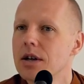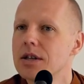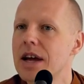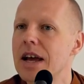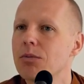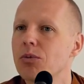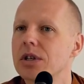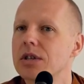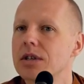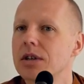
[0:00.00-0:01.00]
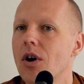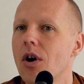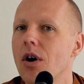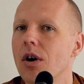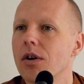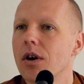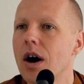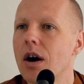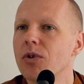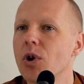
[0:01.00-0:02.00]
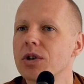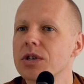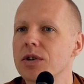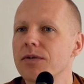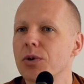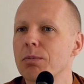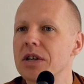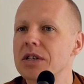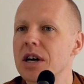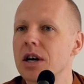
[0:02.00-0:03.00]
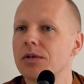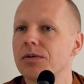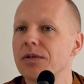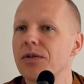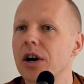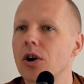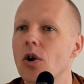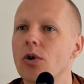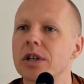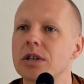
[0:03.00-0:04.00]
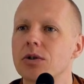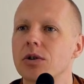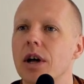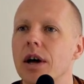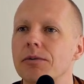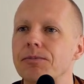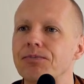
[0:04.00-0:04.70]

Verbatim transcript: Same with, I've noticed that for myself, if I go into the